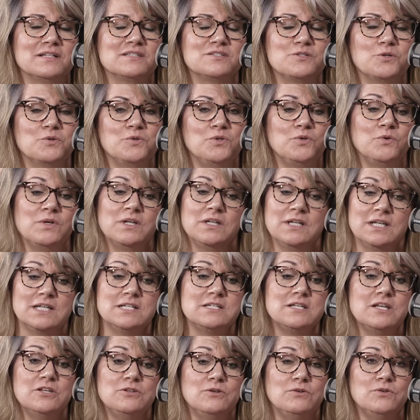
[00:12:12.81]
And so you can
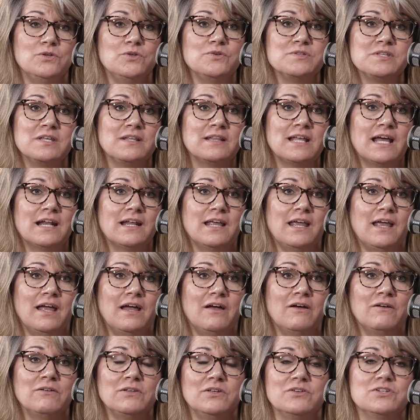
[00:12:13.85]
continue using that account.